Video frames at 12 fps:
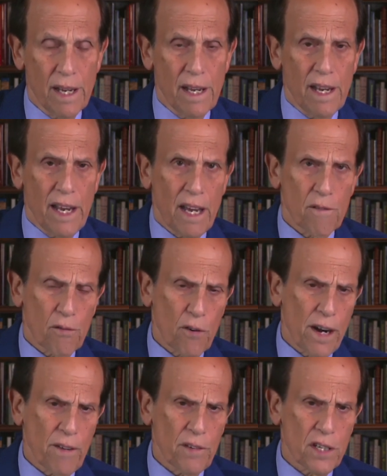And for
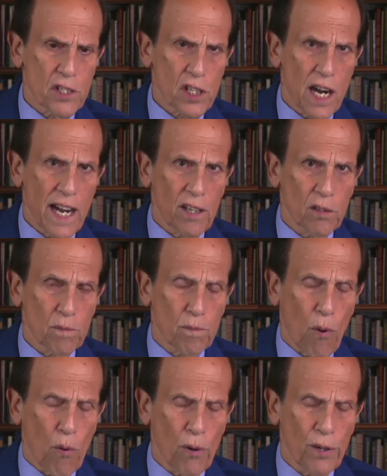every child
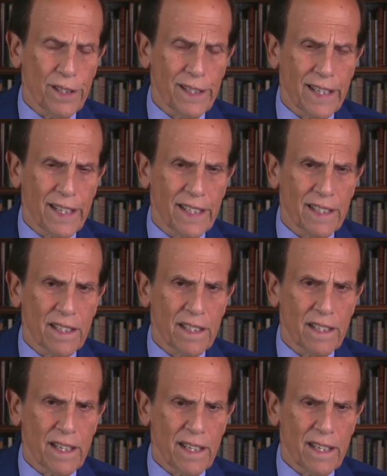born in
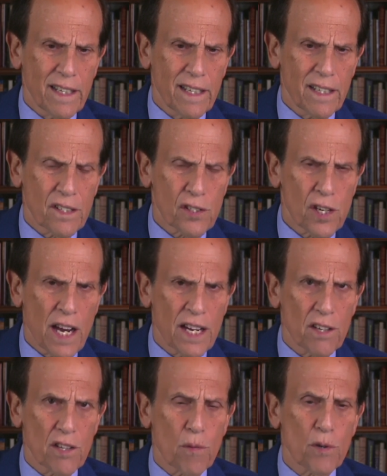China,
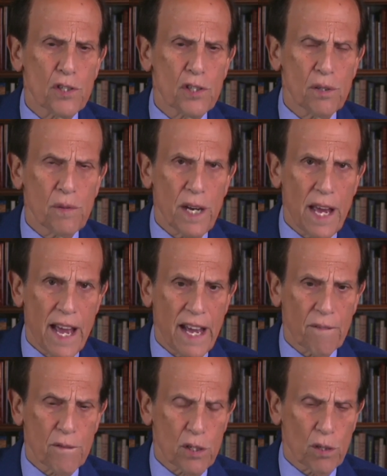there were two and a
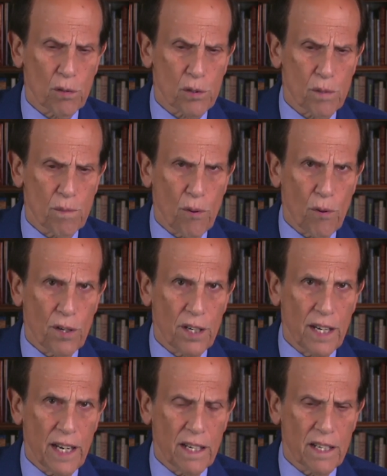half children born in
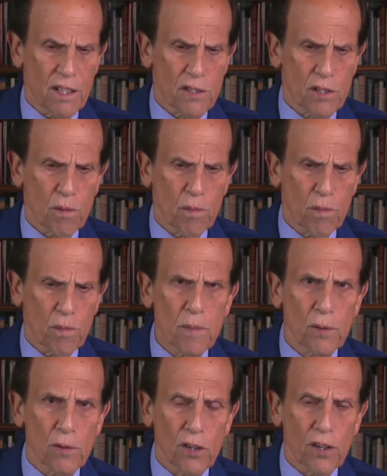India. So
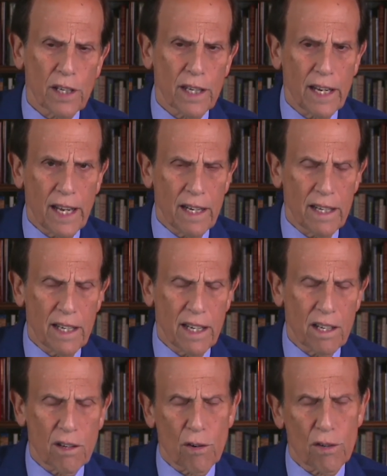people look at India
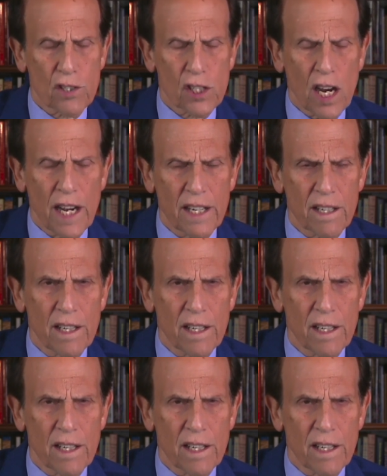or China